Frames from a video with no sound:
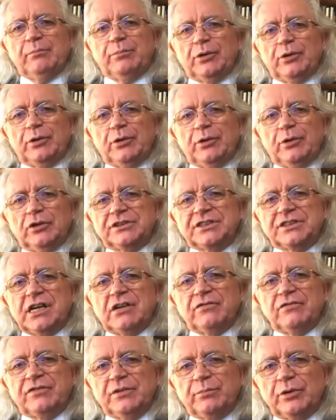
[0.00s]
employed and
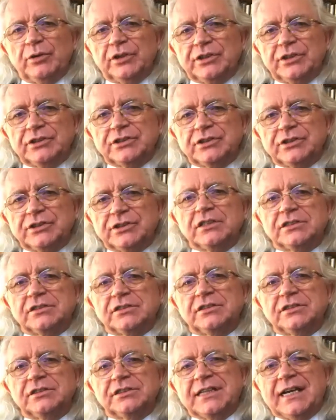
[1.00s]
self-employed as far
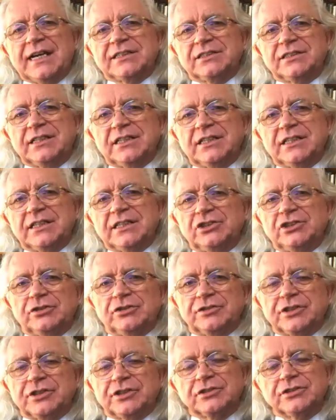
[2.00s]
as tax and national
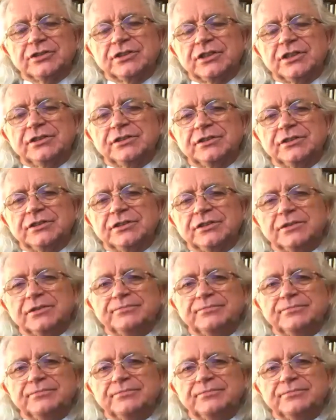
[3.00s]
insurance are concerned?